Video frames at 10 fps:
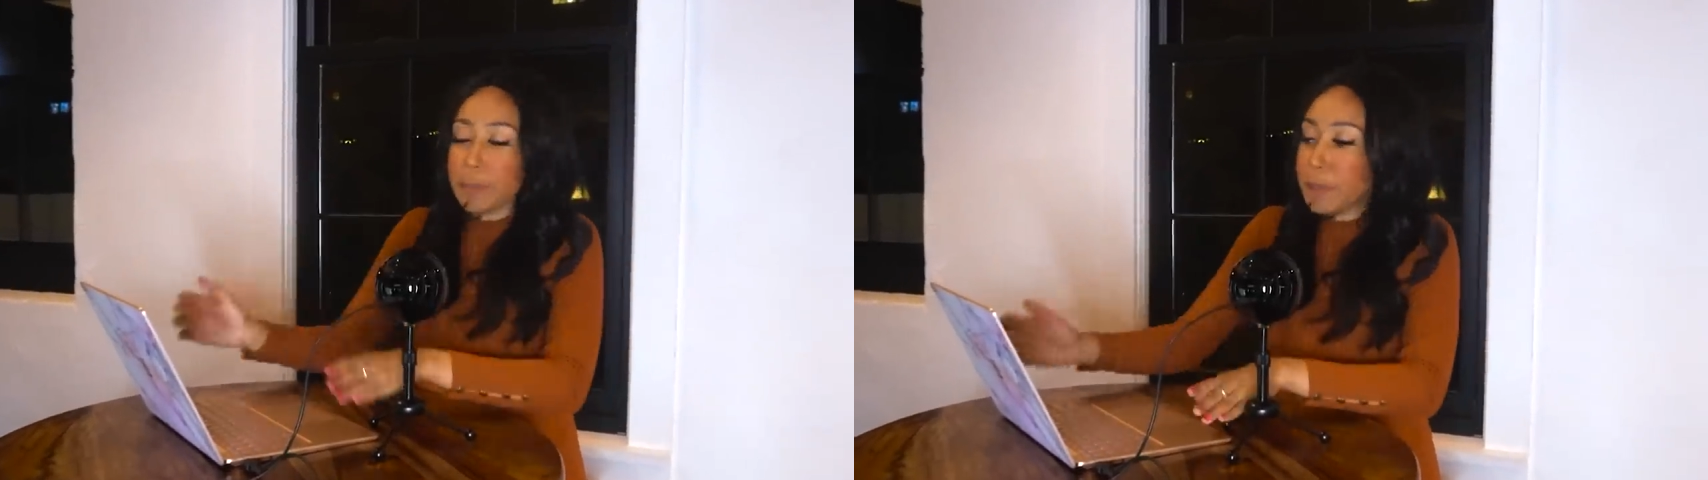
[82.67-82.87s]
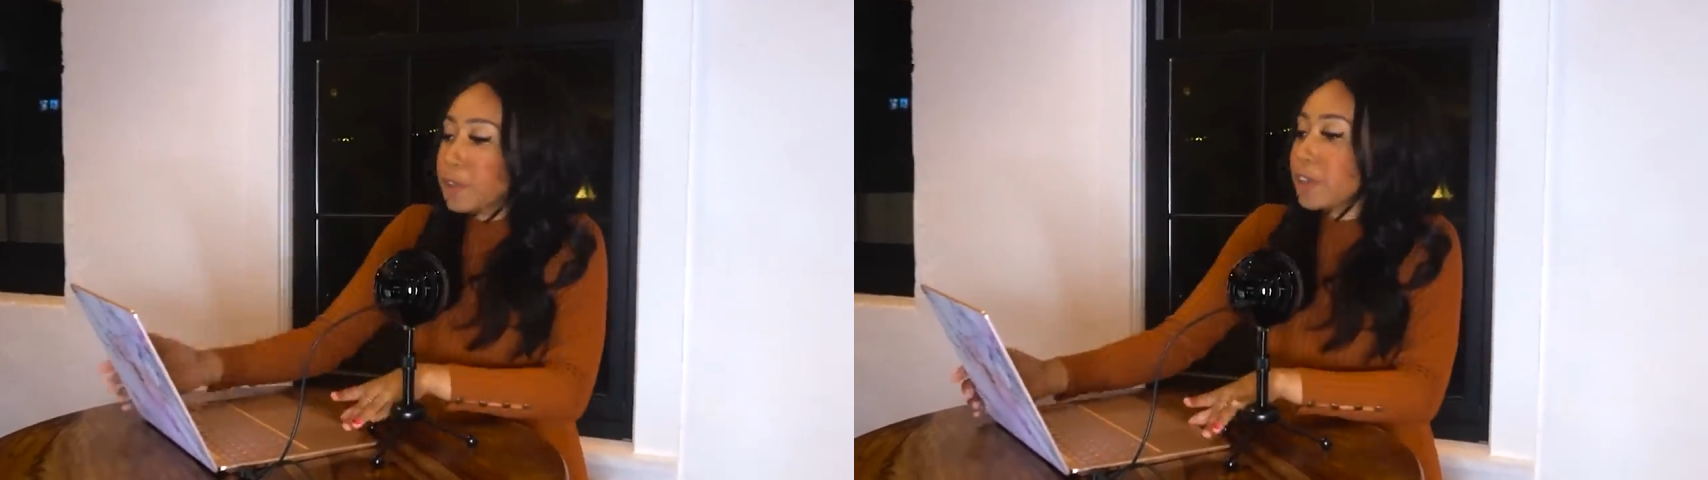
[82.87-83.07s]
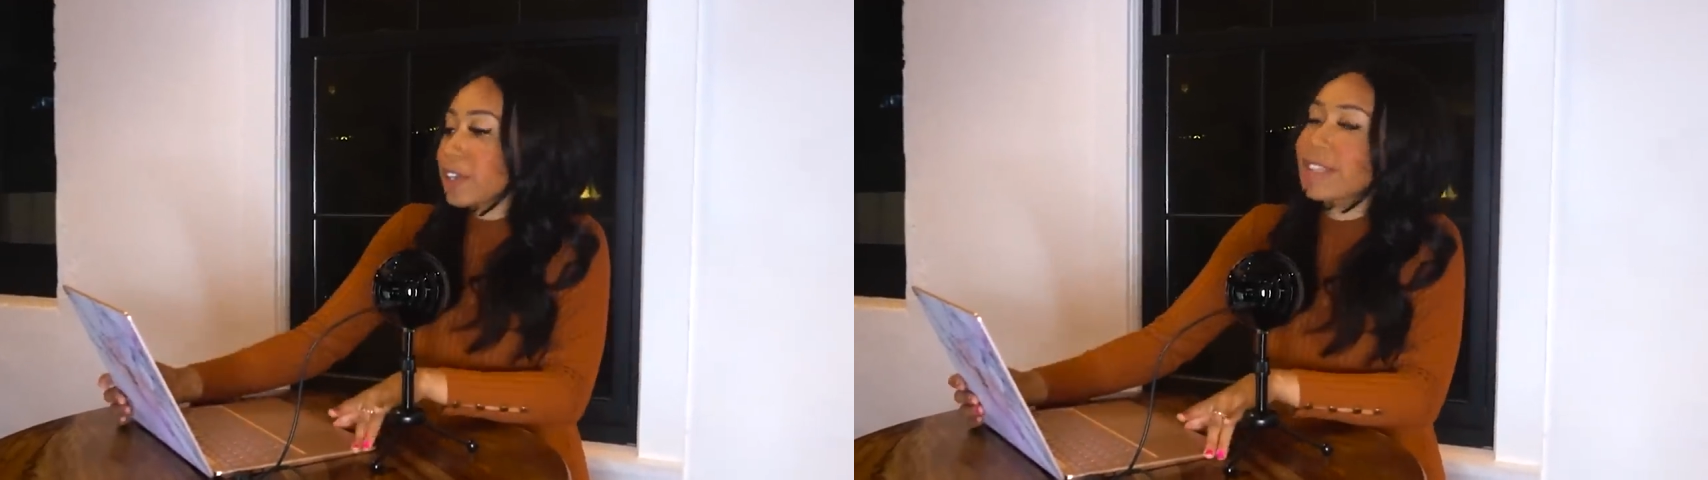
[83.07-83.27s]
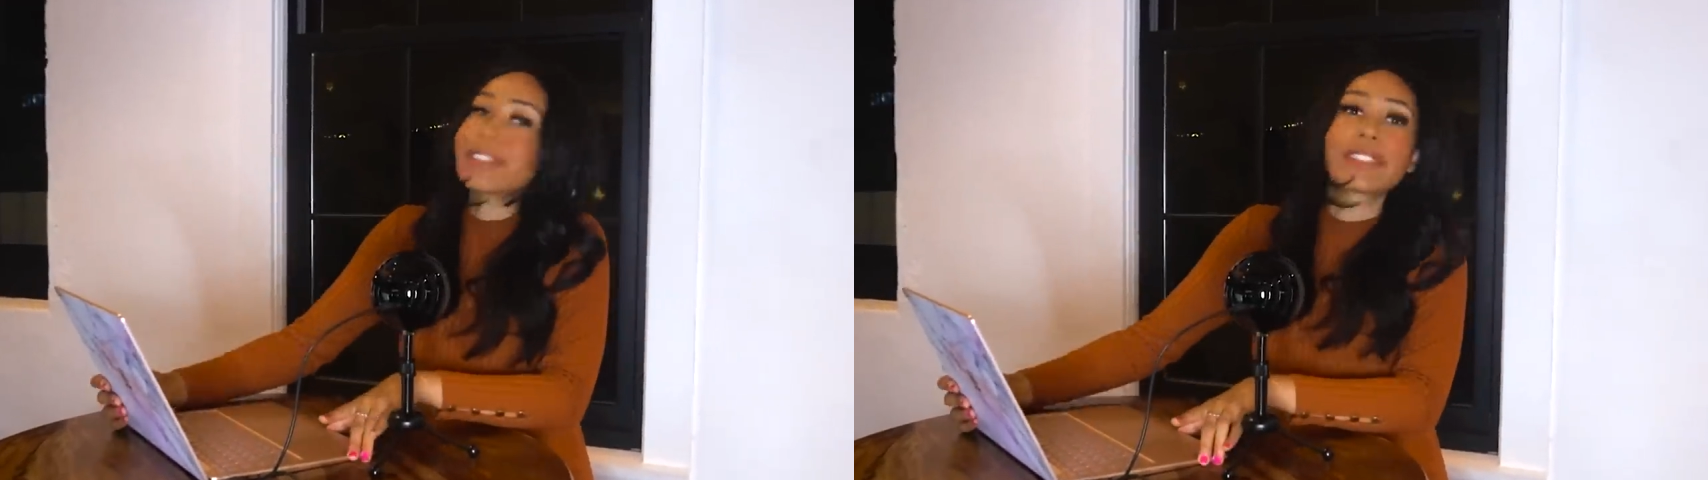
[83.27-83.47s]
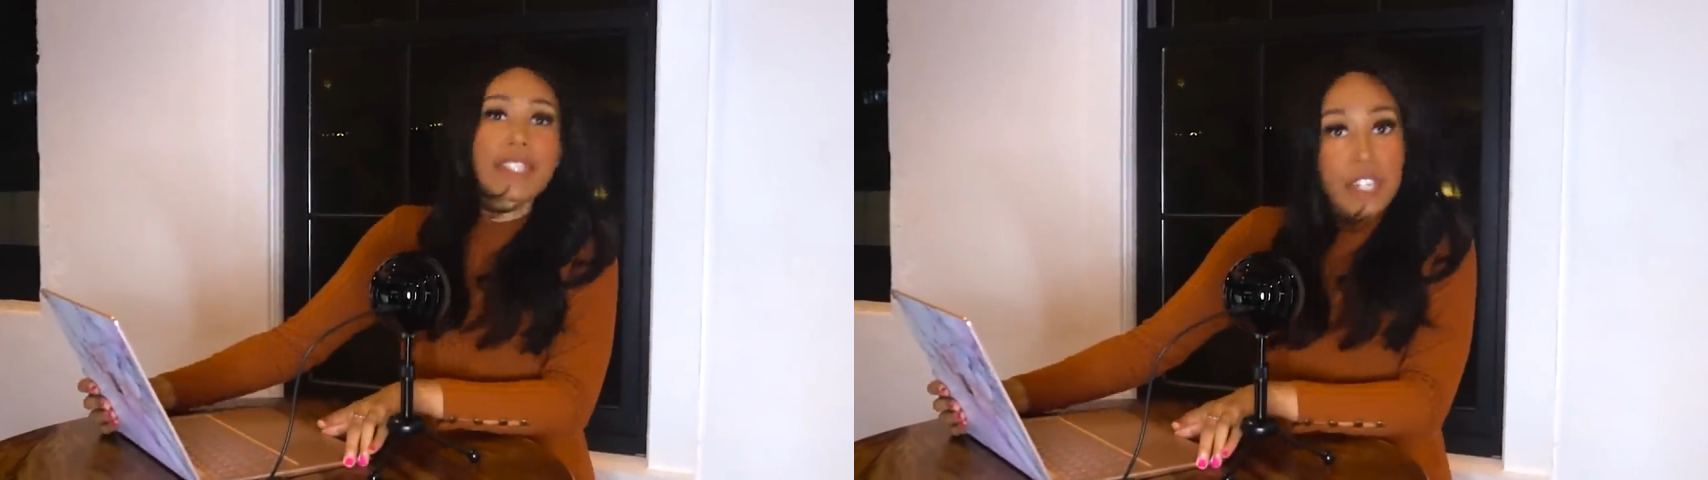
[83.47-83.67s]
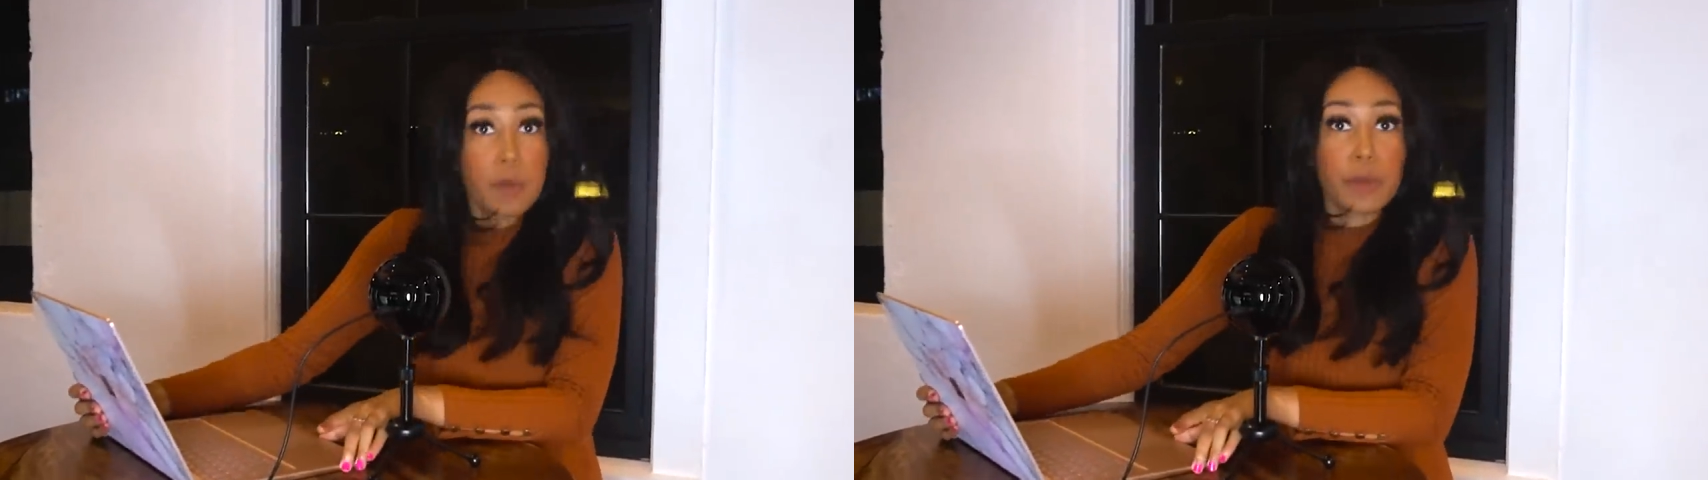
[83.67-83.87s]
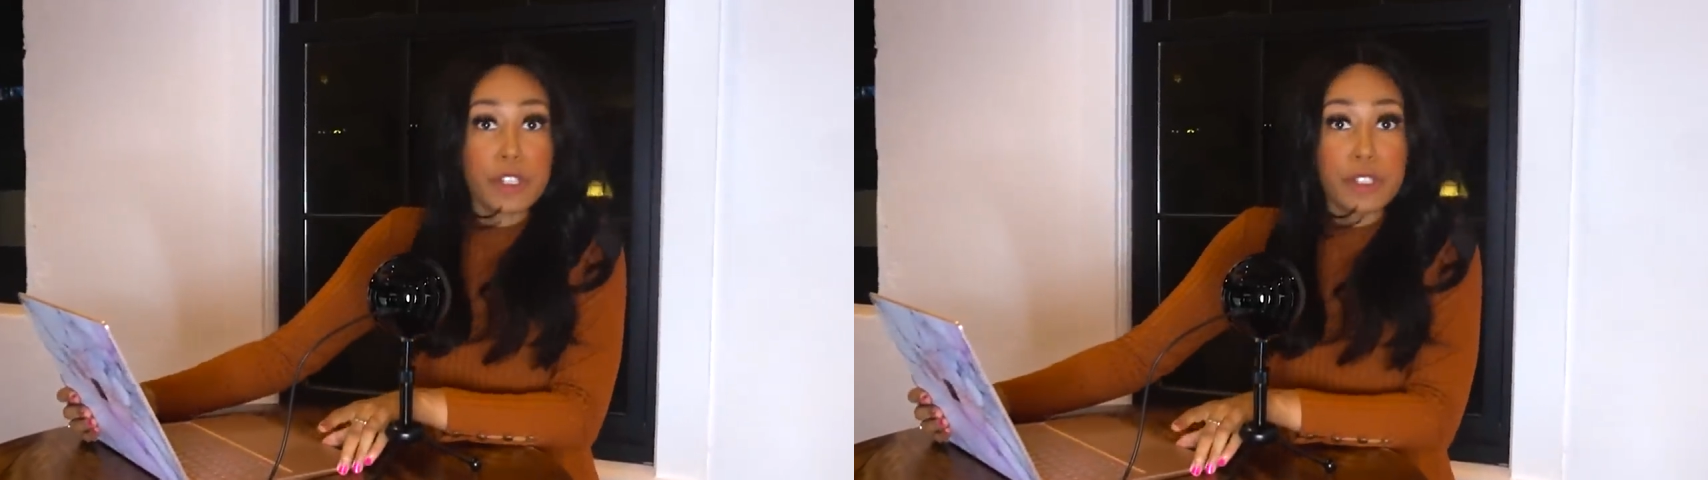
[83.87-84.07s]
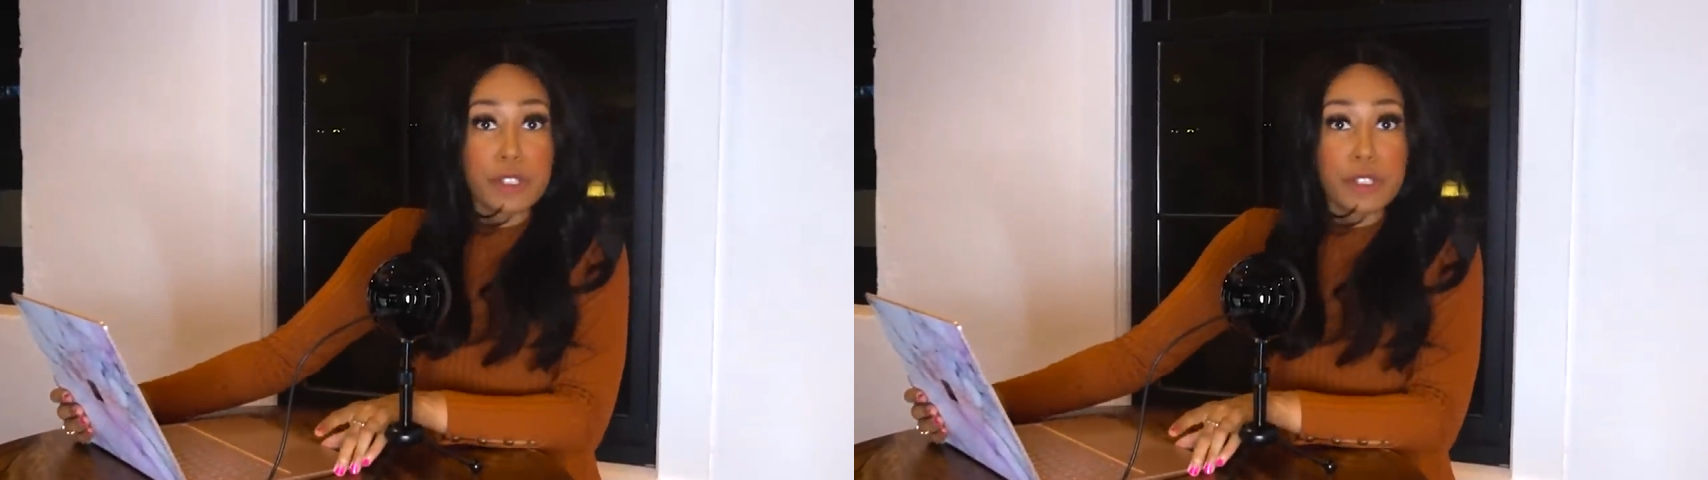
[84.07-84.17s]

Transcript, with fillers: computer and let's get on with the